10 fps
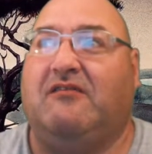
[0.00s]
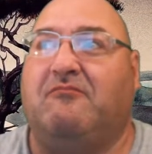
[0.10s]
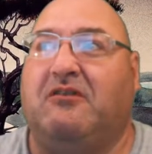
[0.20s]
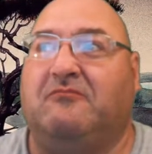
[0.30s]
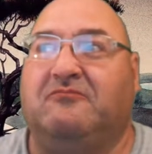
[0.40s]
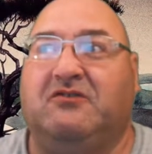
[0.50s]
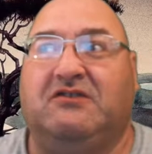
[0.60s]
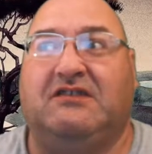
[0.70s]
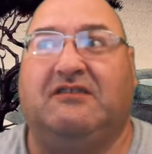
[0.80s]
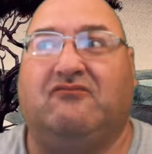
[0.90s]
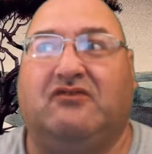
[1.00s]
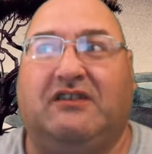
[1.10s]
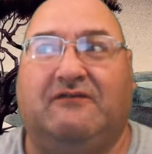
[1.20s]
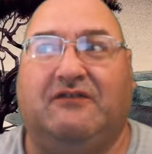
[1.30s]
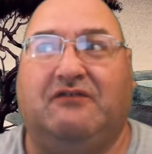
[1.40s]
but music will
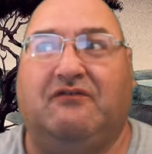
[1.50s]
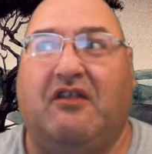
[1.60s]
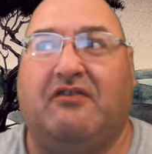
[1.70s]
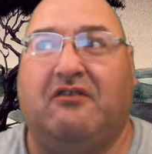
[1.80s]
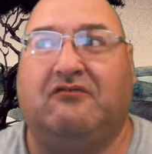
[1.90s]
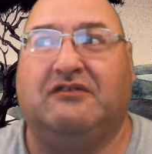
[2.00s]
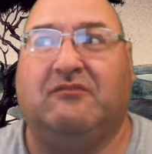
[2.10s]
give you those